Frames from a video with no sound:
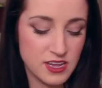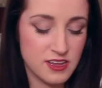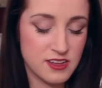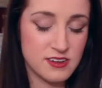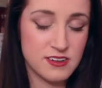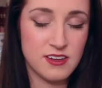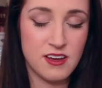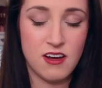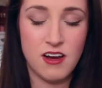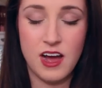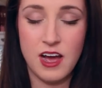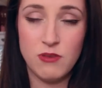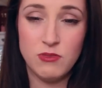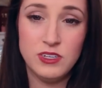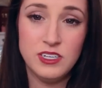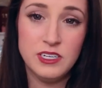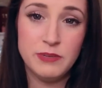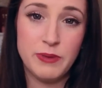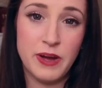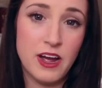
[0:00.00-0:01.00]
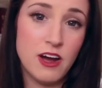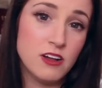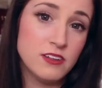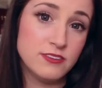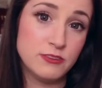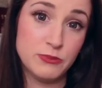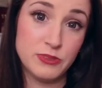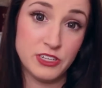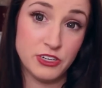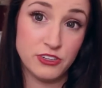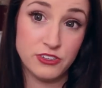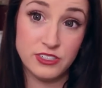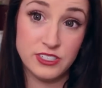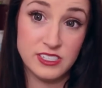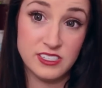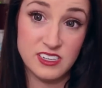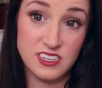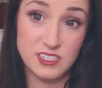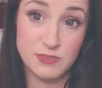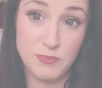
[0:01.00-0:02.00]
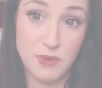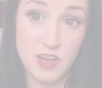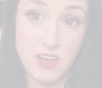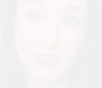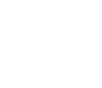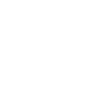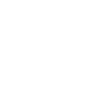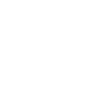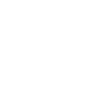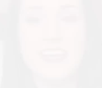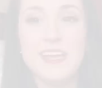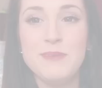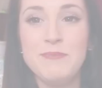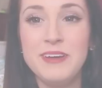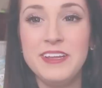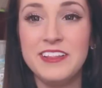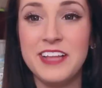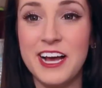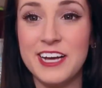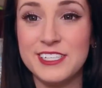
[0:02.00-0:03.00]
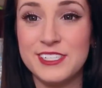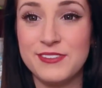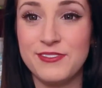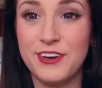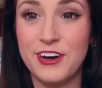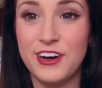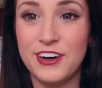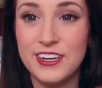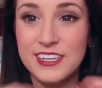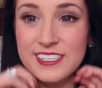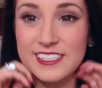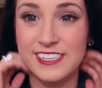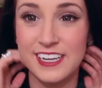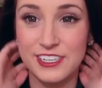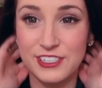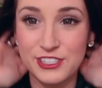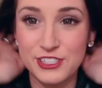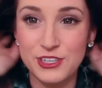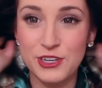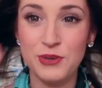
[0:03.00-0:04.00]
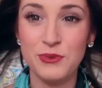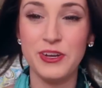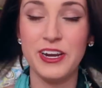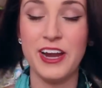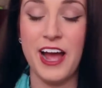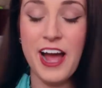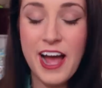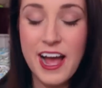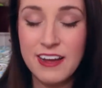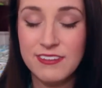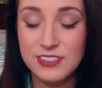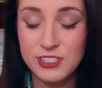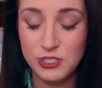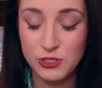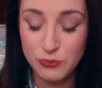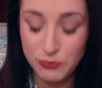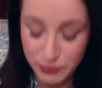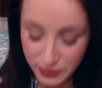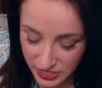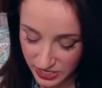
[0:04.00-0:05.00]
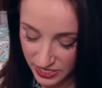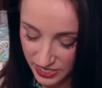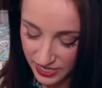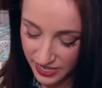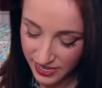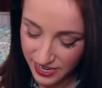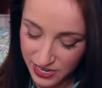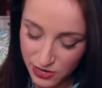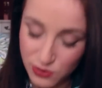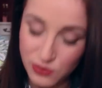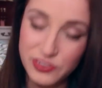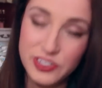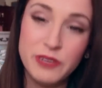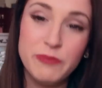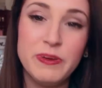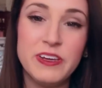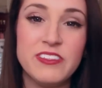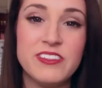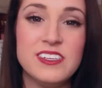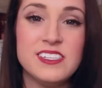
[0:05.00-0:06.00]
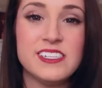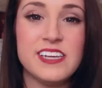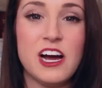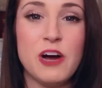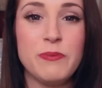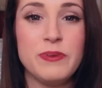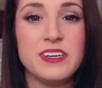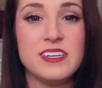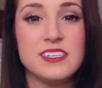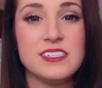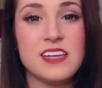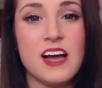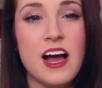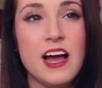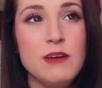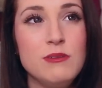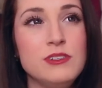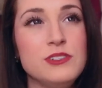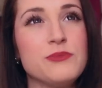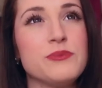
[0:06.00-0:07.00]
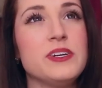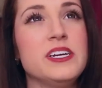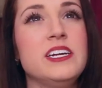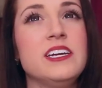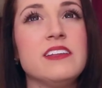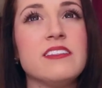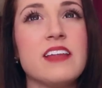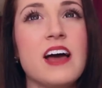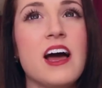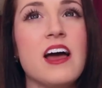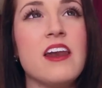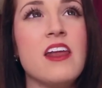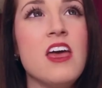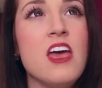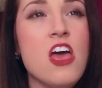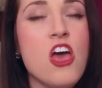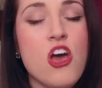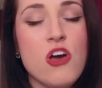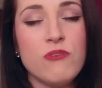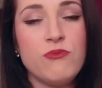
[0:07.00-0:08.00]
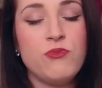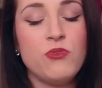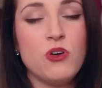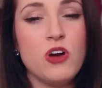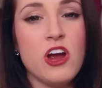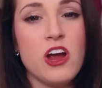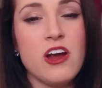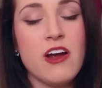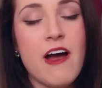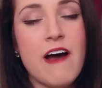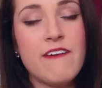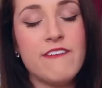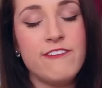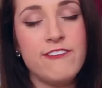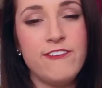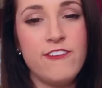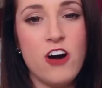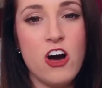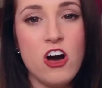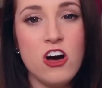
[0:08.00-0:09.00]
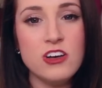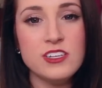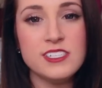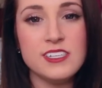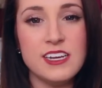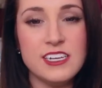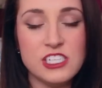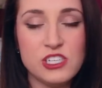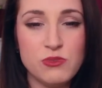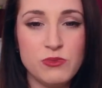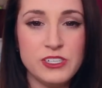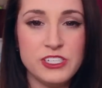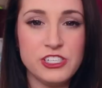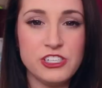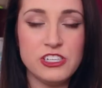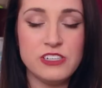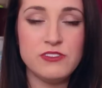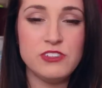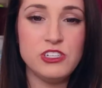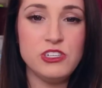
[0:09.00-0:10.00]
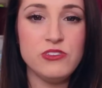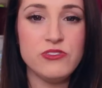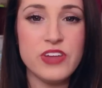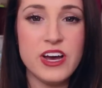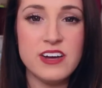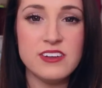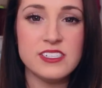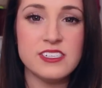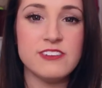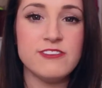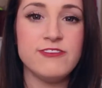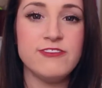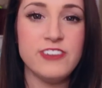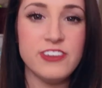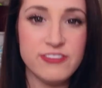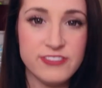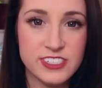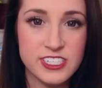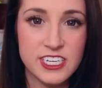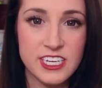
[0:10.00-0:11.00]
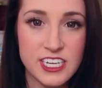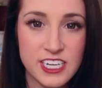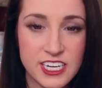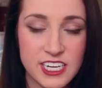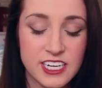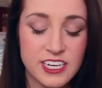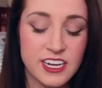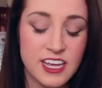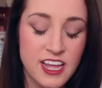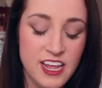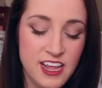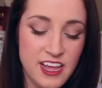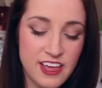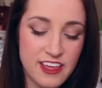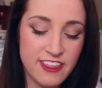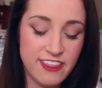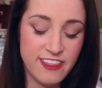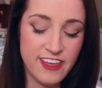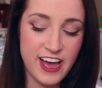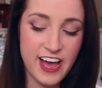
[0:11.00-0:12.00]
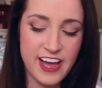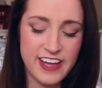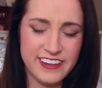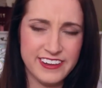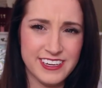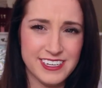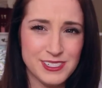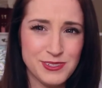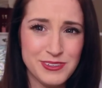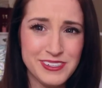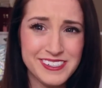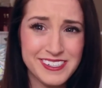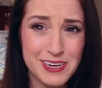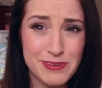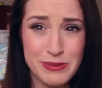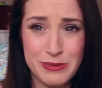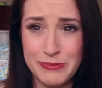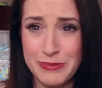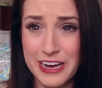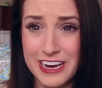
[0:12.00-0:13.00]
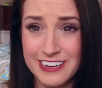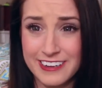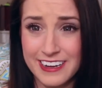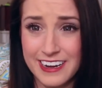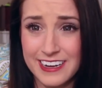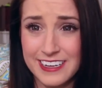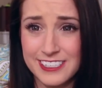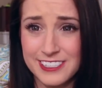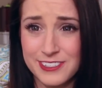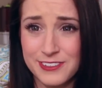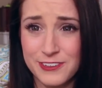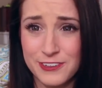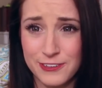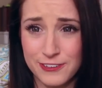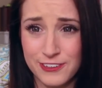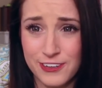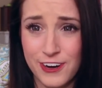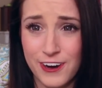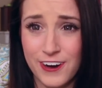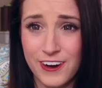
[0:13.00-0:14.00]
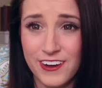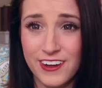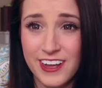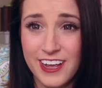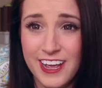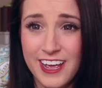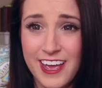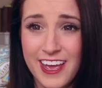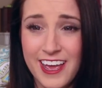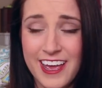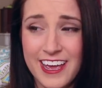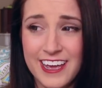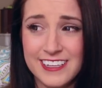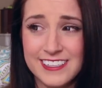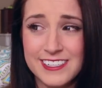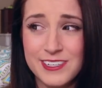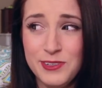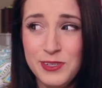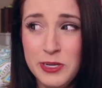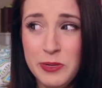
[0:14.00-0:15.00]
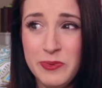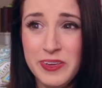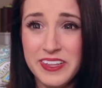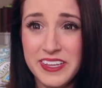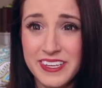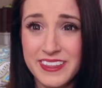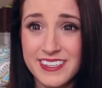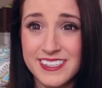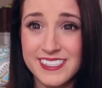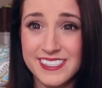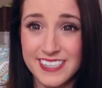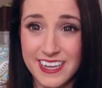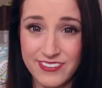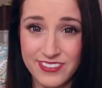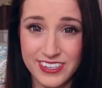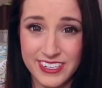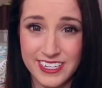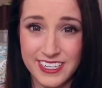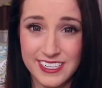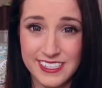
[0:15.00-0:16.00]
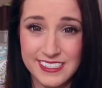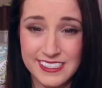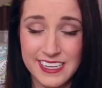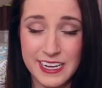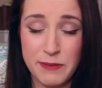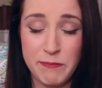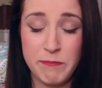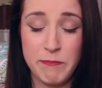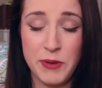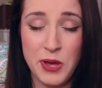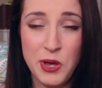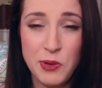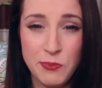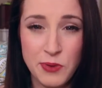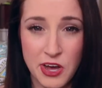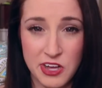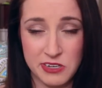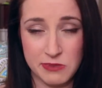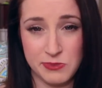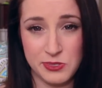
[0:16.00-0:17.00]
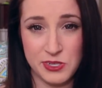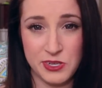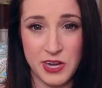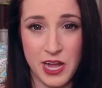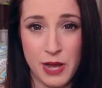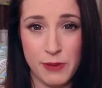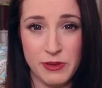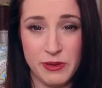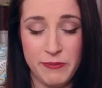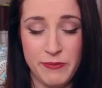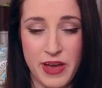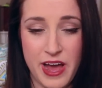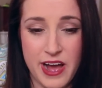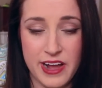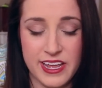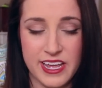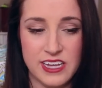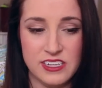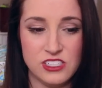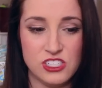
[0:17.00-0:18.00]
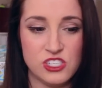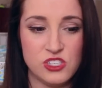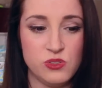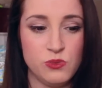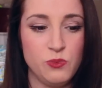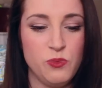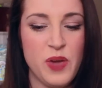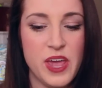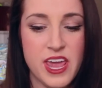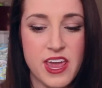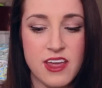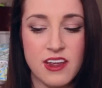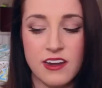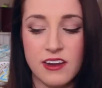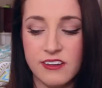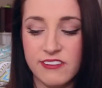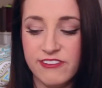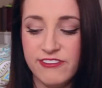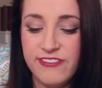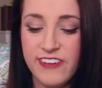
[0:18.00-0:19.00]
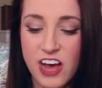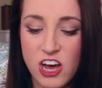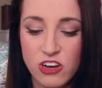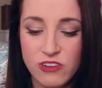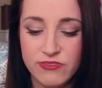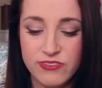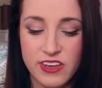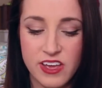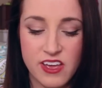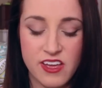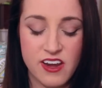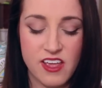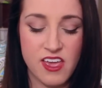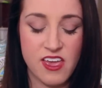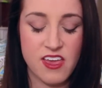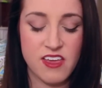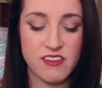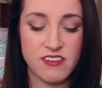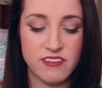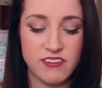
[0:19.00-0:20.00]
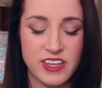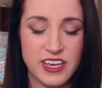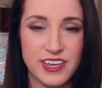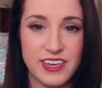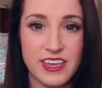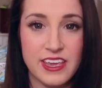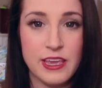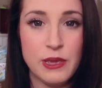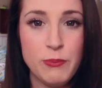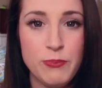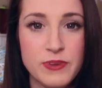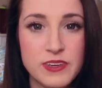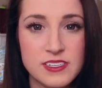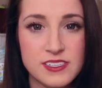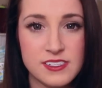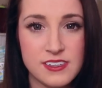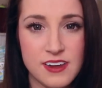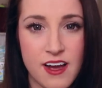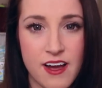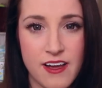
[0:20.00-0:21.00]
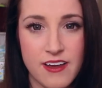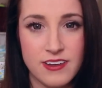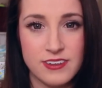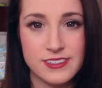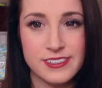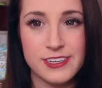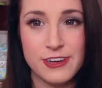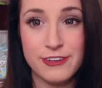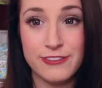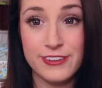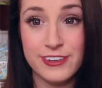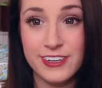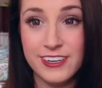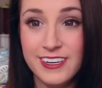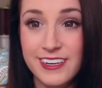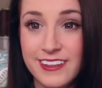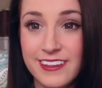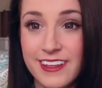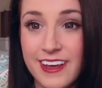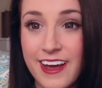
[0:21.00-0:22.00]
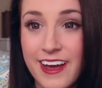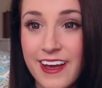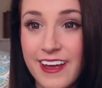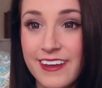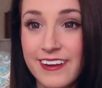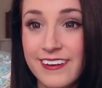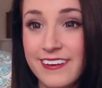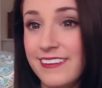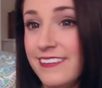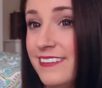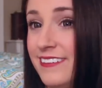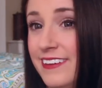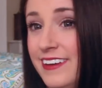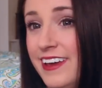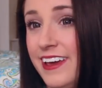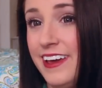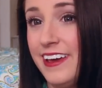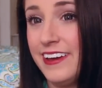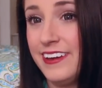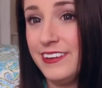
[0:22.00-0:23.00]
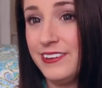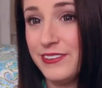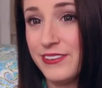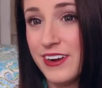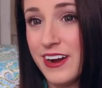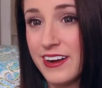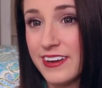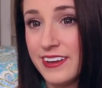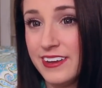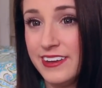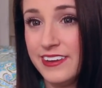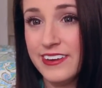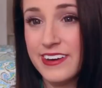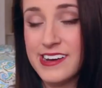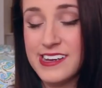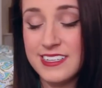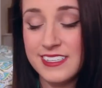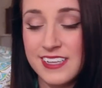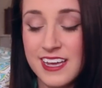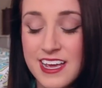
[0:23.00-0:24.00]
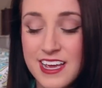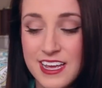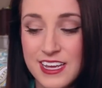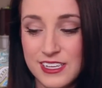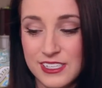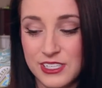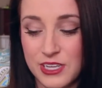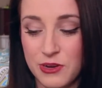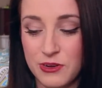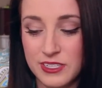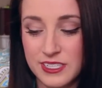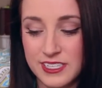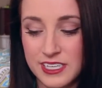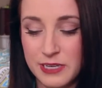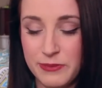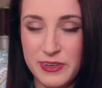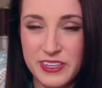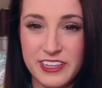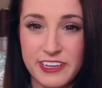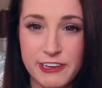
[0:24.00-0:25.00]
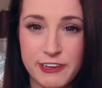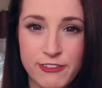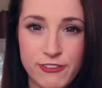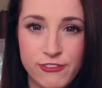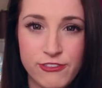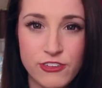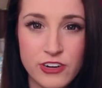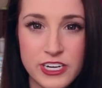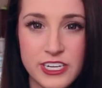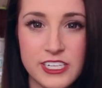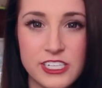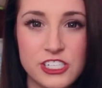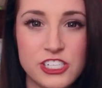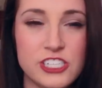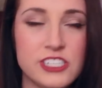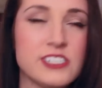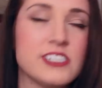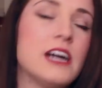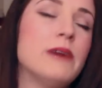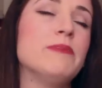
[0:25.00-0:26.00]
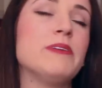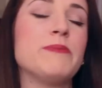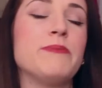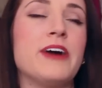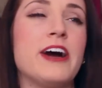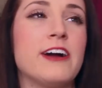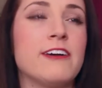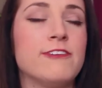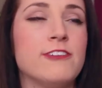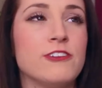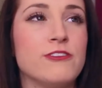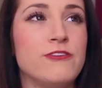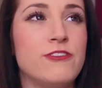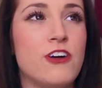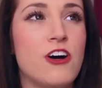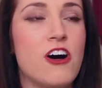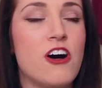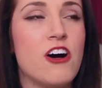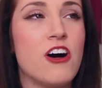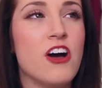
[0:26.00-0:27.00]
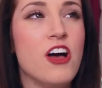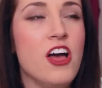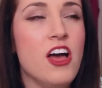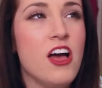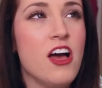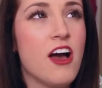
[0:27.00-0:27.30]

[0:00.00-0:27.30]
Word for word: and I wanted to buy all of them, and they were only $6. So. And my last fall essential would have to be, and I only picked this out because I was reading that for fall/winter of 2015 that, guess what's coming back, guys, for fall? It's going to be like the 70s, like bell bottoms are coming back, and suede and velvet and like hippie style. So if you're into that, hey, rock it, you guys. So it's going to be like fringes coming back for fall.